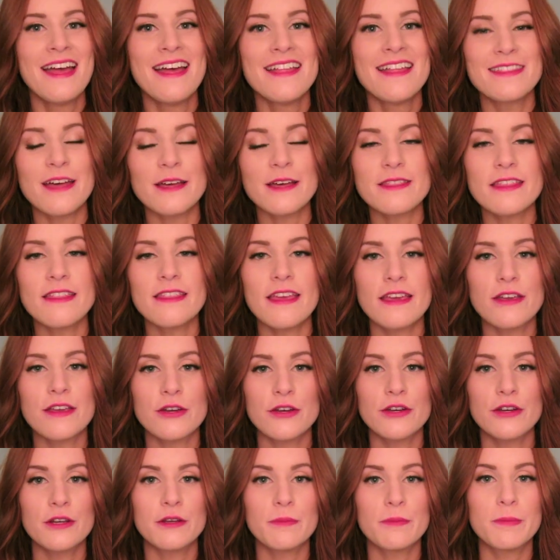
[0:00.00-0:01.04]
Thought that they
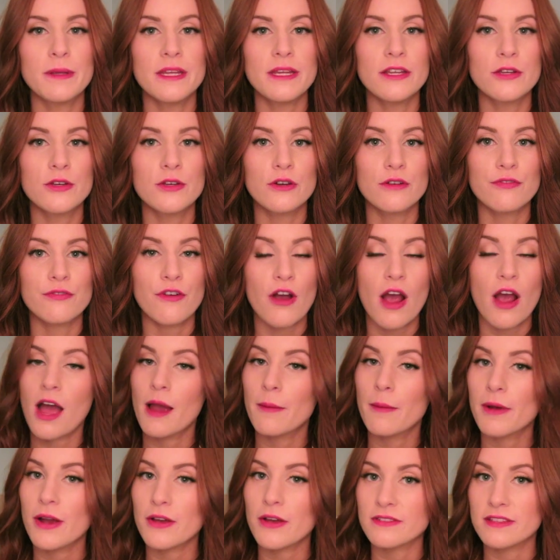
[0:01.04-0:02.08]
could be good for
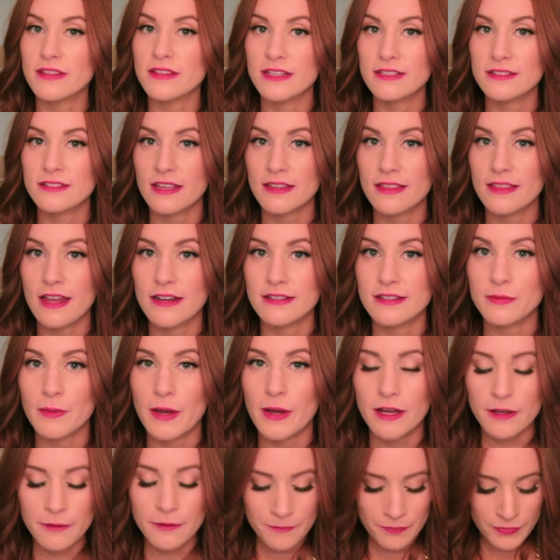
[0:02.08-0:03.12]
eyebrows and things like that as
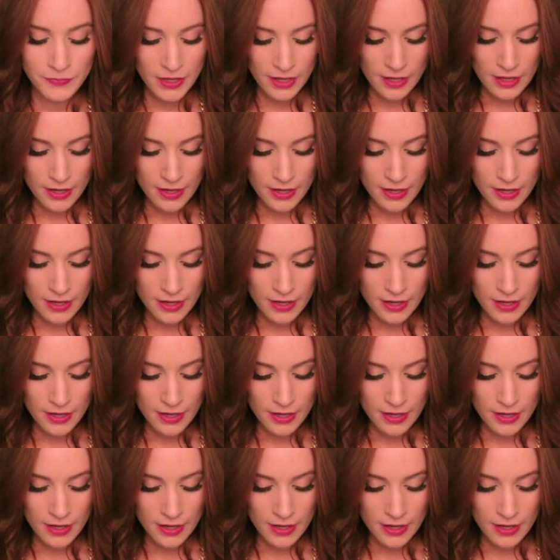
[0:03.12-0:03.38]
well.